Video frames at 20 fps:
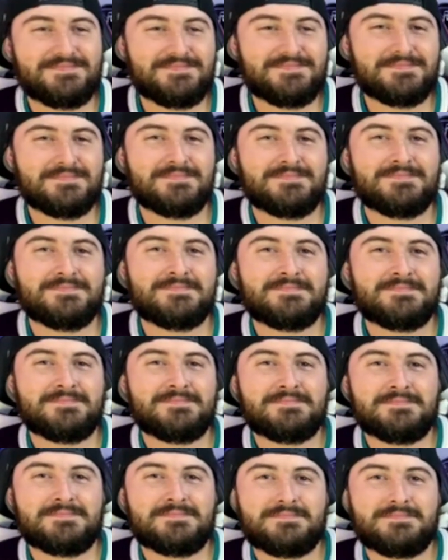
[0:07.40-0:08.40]

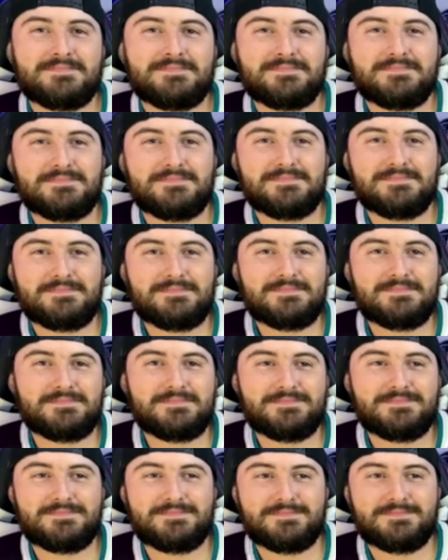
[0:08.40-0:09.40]

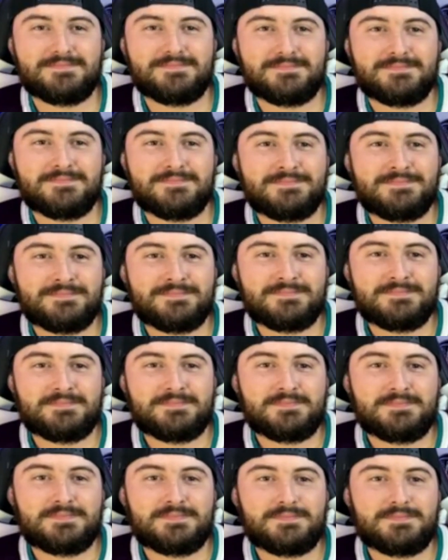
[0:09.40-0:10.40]

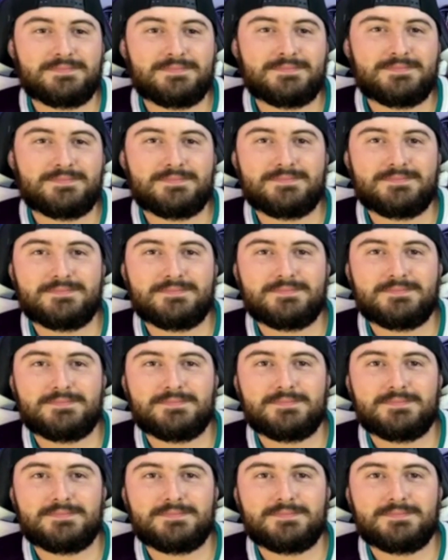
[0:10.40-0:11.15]
The person shown says nothing.